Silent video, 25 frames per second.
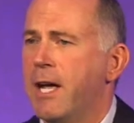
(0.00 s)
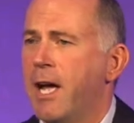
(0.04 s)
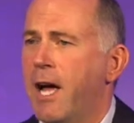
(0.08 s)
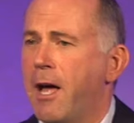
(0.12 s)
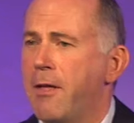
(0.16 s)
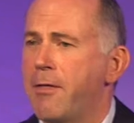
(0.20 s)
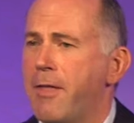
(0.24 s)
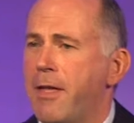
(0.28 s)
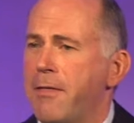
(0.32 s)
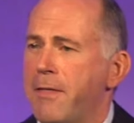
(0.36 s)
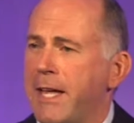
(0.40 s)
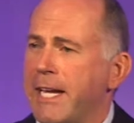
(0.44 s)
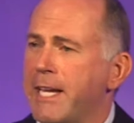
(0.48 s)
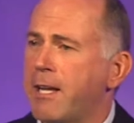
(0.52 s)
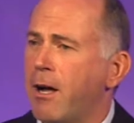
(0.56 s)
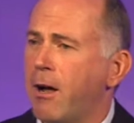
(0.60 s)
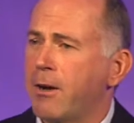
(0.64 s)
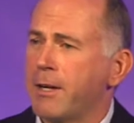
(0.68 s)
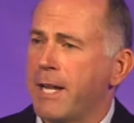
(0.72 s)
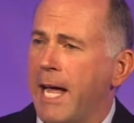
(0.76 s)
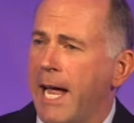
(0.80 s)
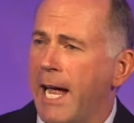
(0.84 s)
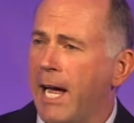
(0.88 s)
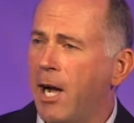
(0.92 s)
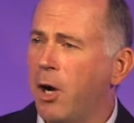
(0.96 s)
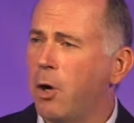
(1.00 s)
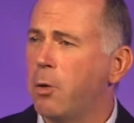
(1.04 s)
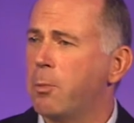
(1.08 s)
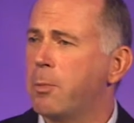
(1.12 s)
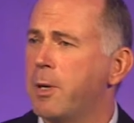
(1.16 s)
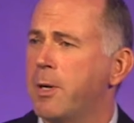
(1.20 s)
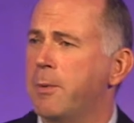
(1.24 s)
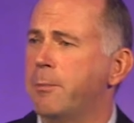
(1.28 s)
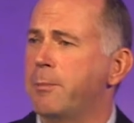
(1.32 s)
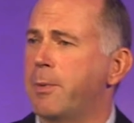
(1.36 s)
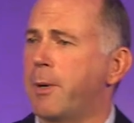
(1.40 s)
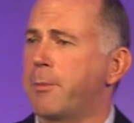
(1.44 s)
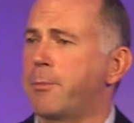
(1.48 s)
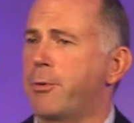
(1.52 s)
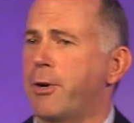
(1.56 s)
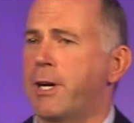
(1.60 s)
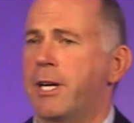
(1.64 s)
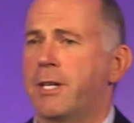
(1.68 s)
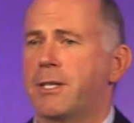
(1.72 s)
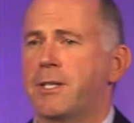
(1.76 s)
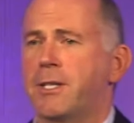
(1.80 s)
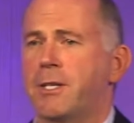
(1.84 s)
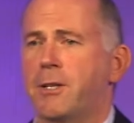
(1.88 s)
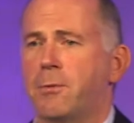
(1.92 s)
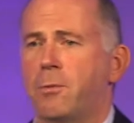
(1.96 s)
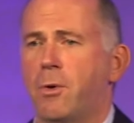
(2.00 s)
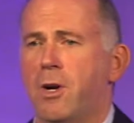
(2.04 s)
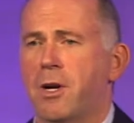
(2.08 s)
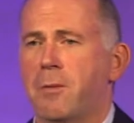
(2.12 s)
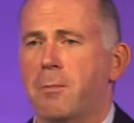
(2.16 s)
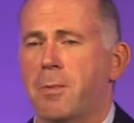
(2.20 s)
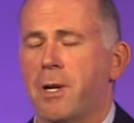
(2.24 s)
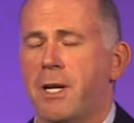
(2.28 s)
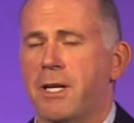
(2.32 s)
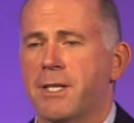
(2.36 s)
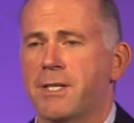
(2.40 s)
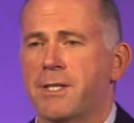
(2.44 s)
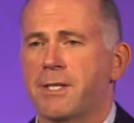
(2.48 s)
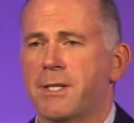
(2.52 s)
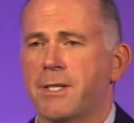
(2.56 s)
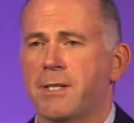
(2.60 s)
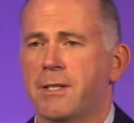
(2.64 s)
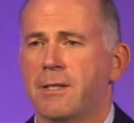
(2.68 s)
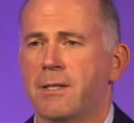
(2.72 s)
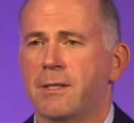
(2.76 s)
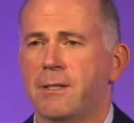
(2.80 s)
And then they can't help but bring it to the workplace.